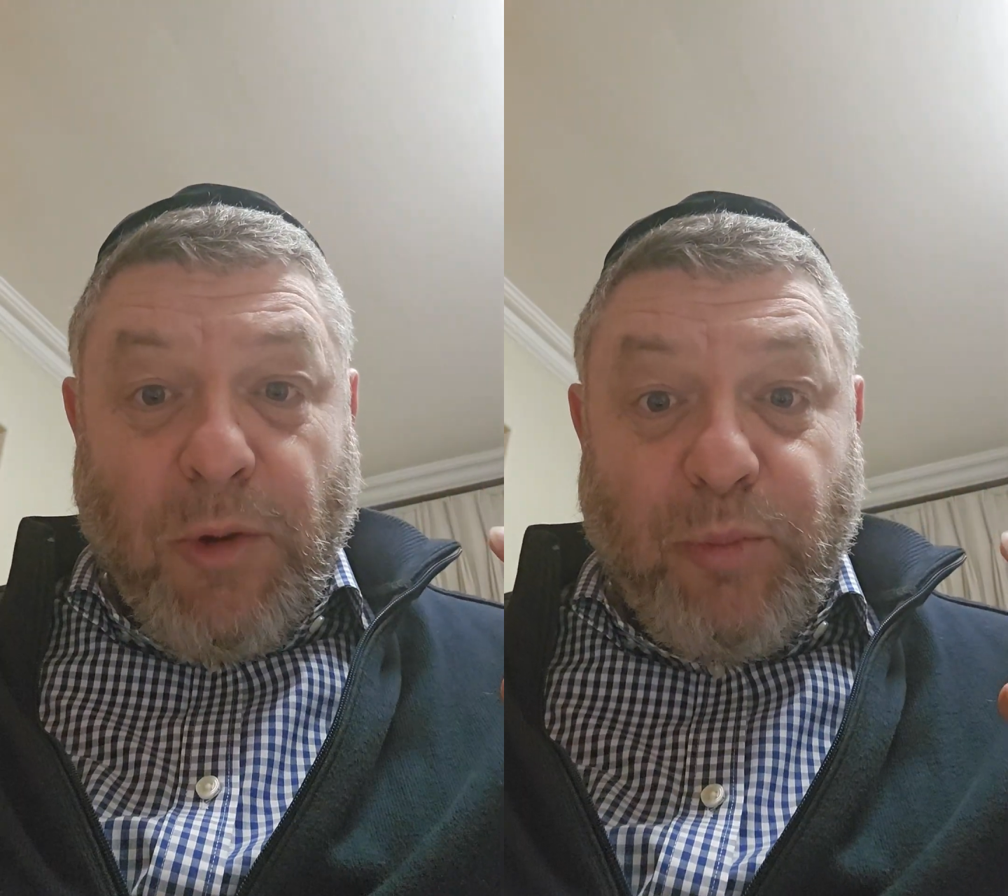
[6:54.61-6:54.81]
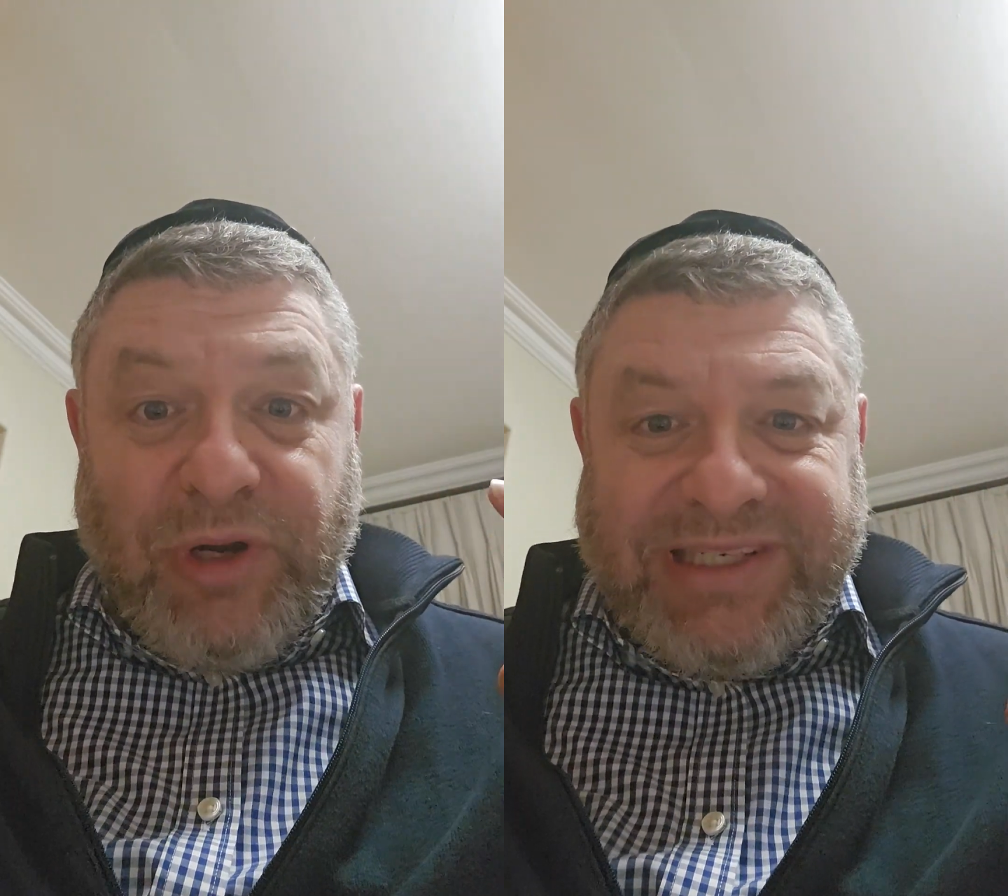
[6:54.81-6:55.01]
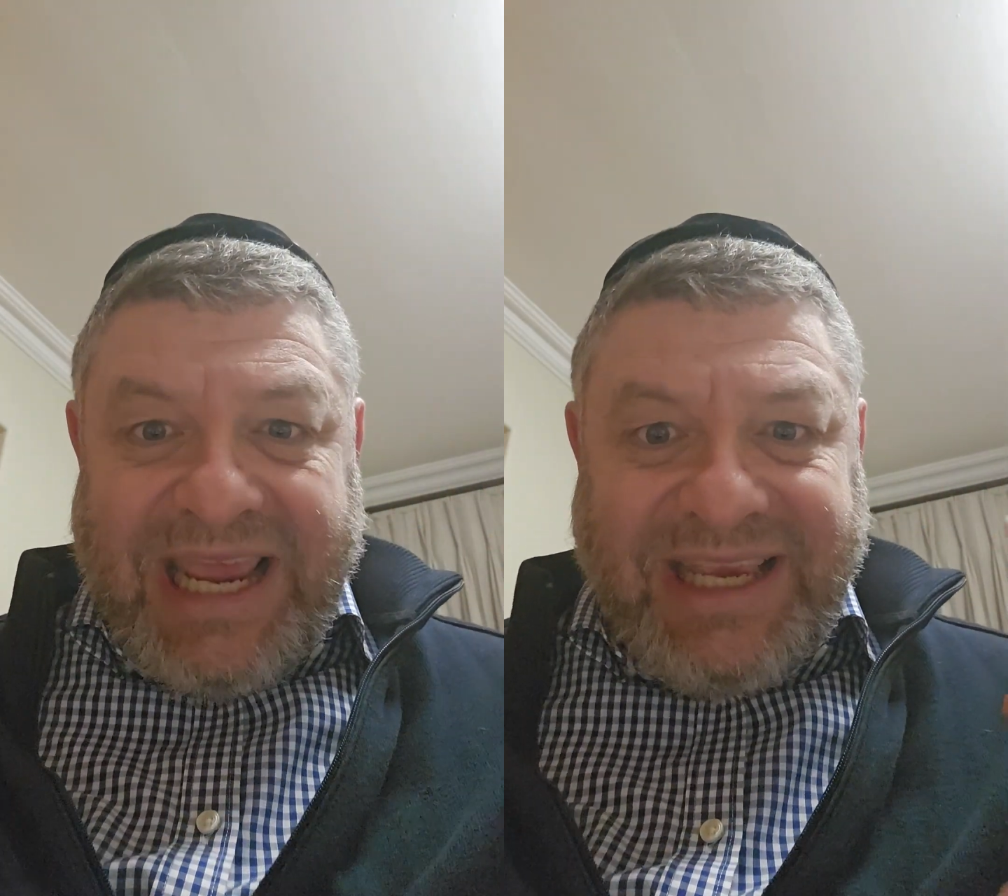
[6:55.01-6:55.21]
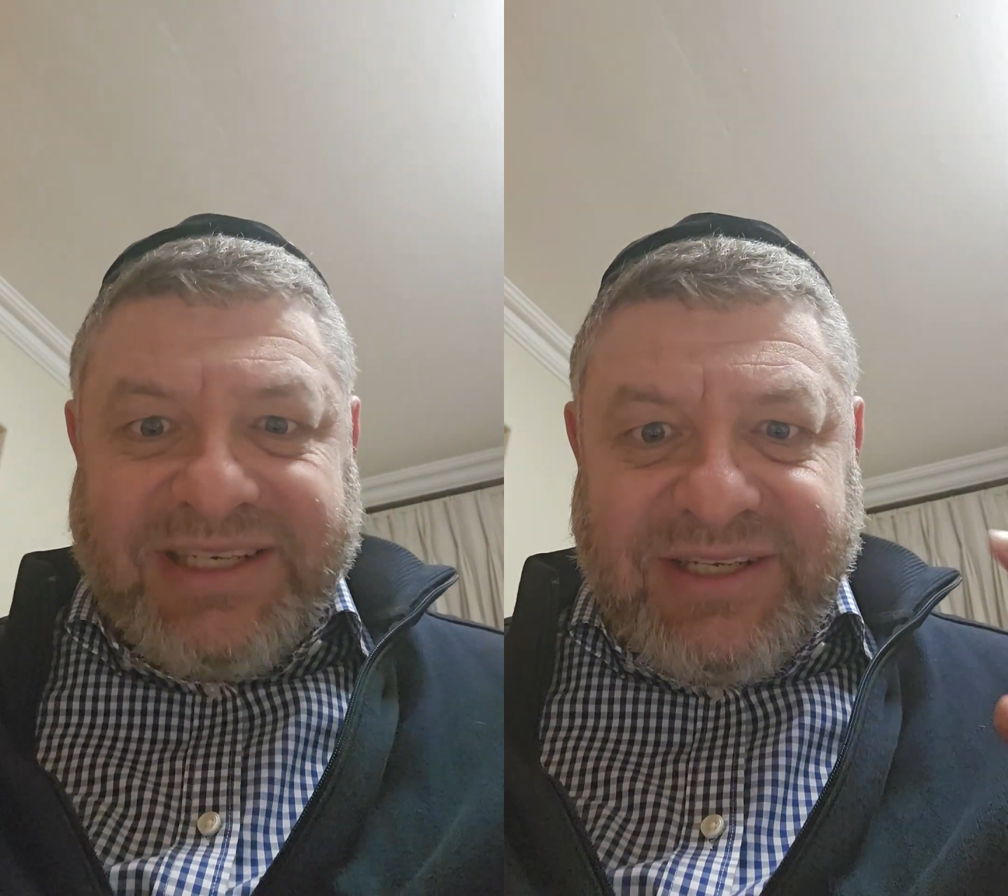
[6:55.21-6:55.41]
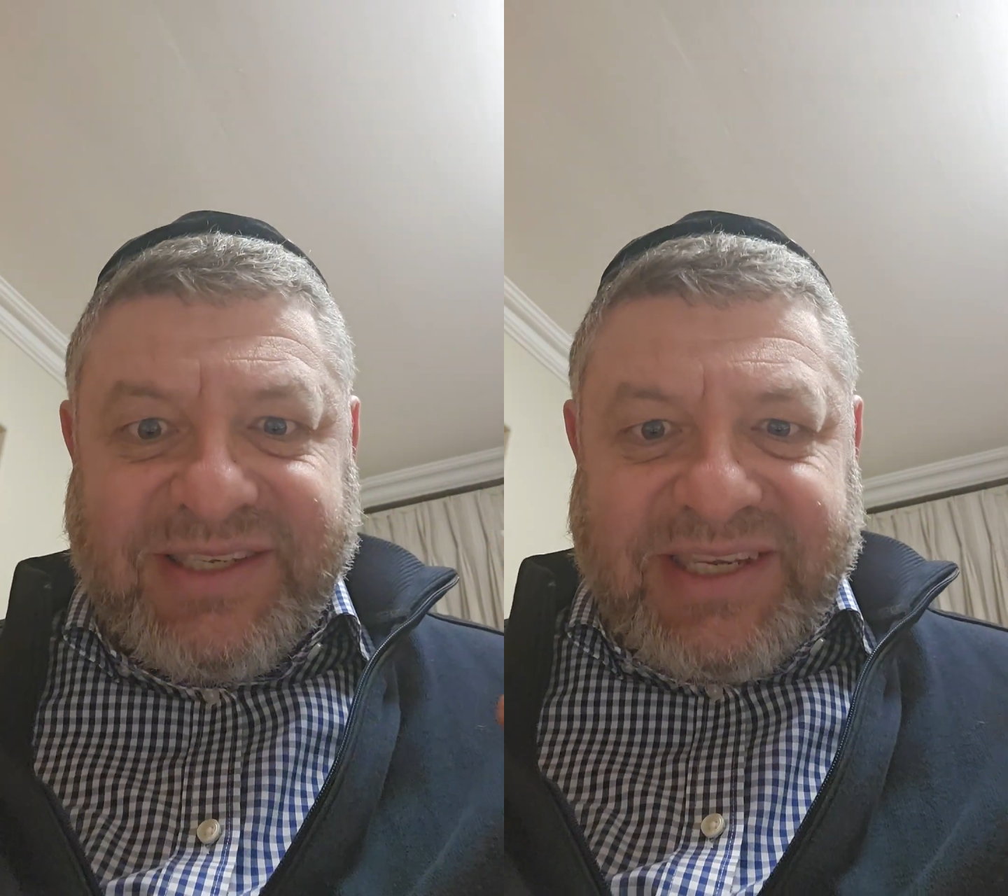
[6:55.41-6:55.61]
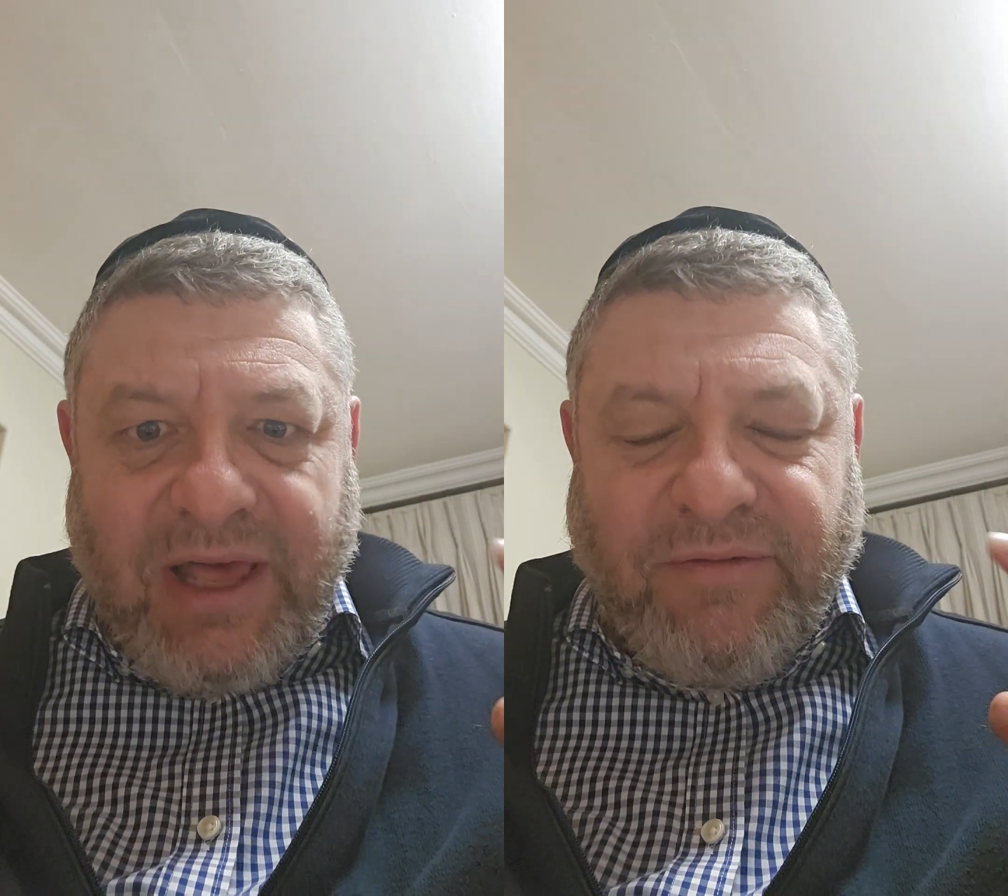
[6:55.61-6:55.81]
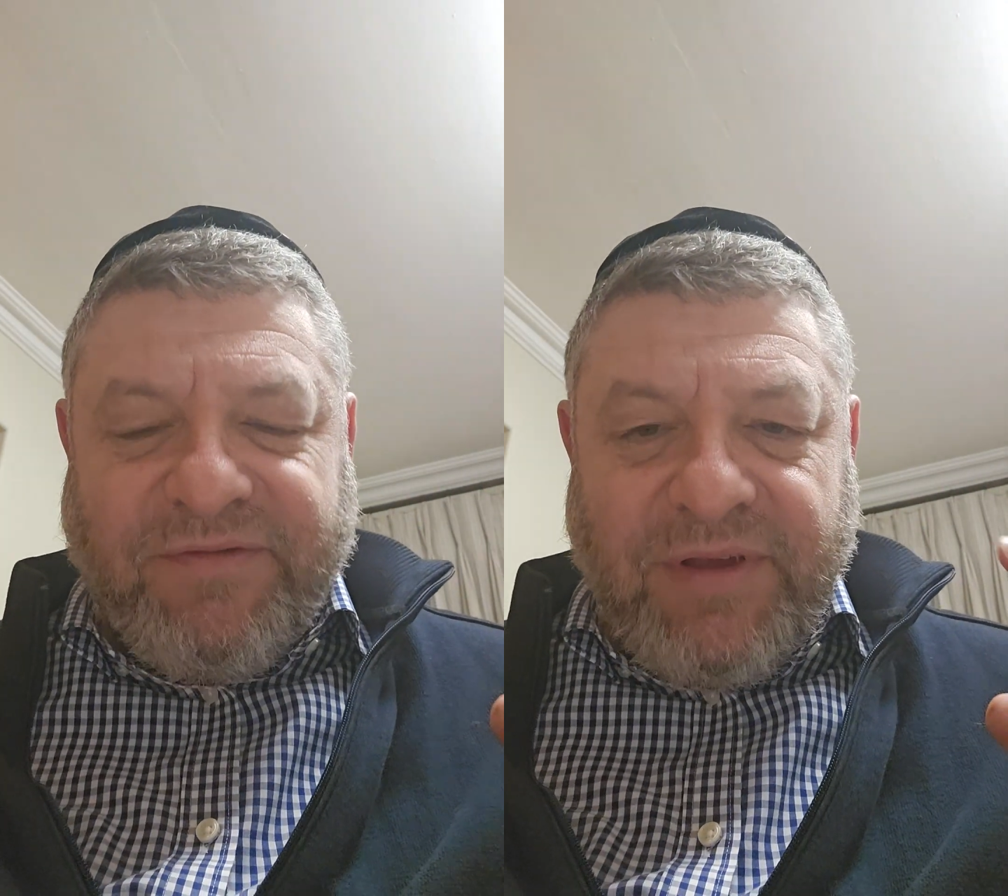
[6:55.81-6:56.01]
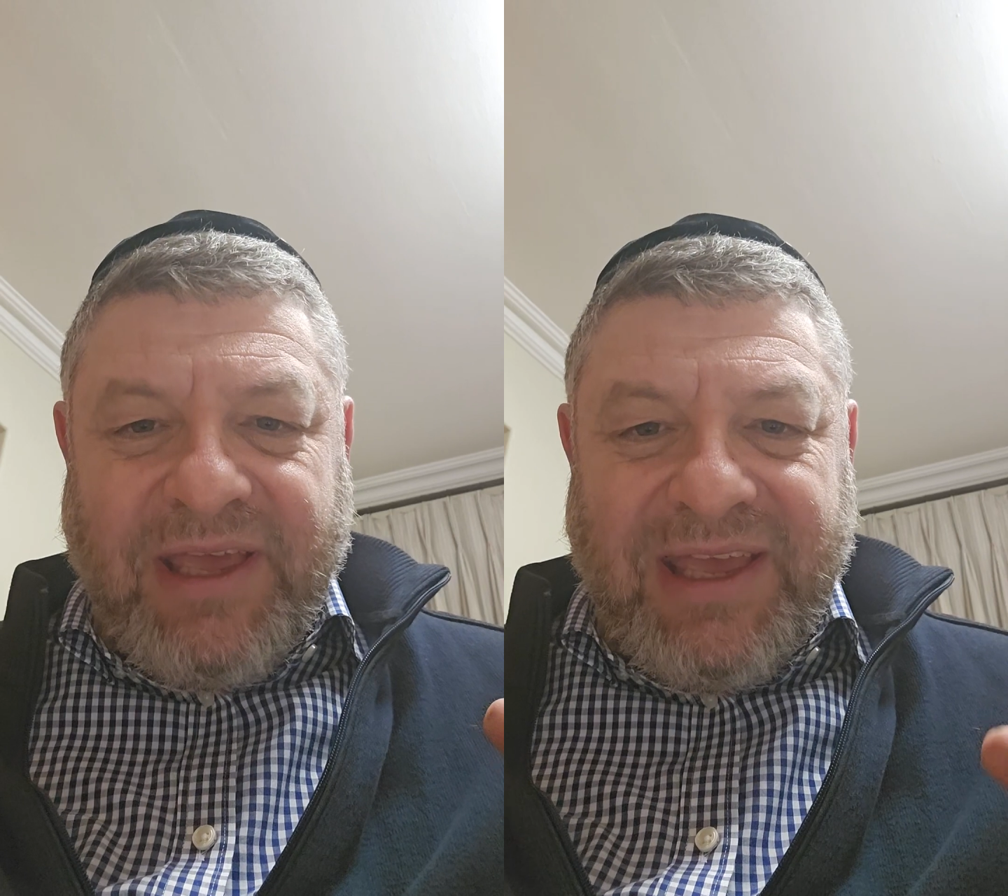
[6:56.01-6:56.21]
protect itself.